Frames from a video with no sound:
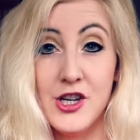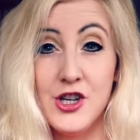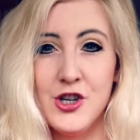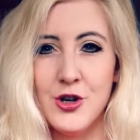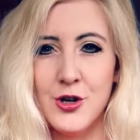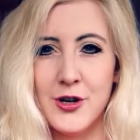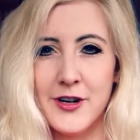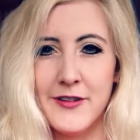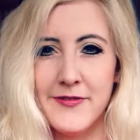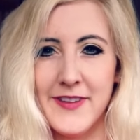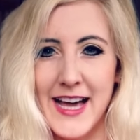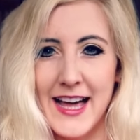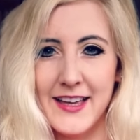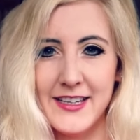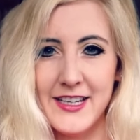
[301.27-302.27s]
your
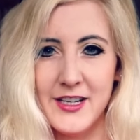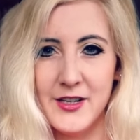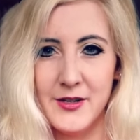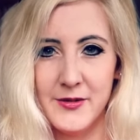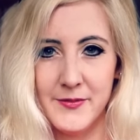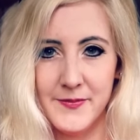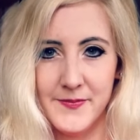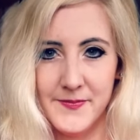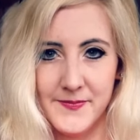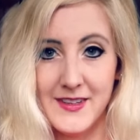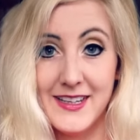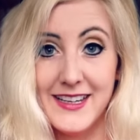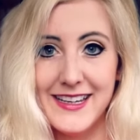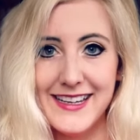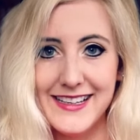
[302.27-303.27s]
value
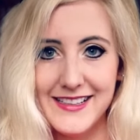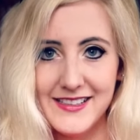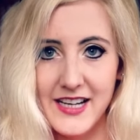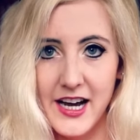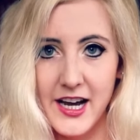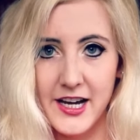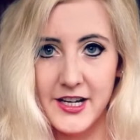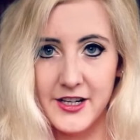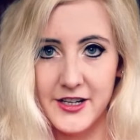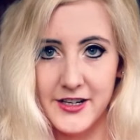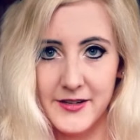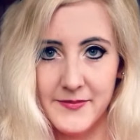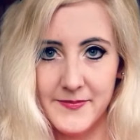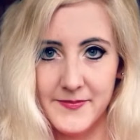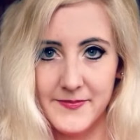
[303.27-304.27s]
is higher